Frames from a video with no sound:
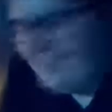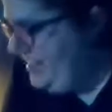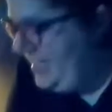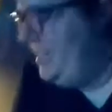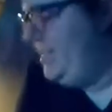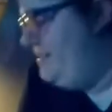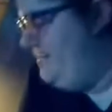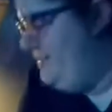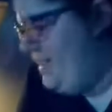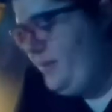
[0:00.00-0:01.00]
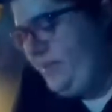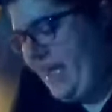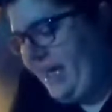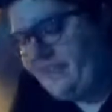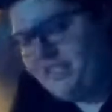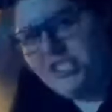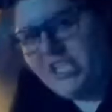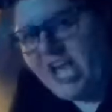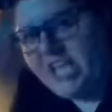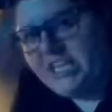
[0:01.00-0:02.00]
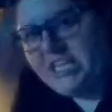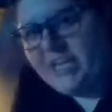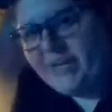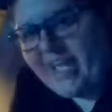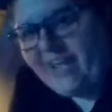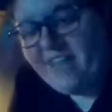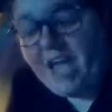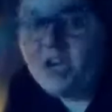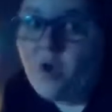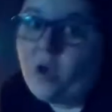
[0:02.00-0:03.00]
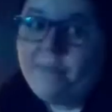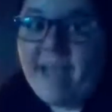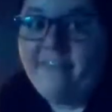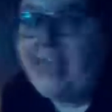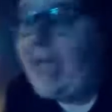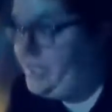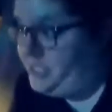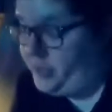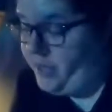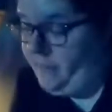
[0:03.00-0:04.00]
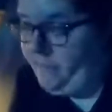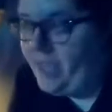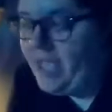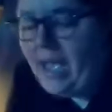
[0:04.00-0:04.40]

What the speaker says: Lay it on me. Are we having chocolate? Are we having... I know I'm having ice cream.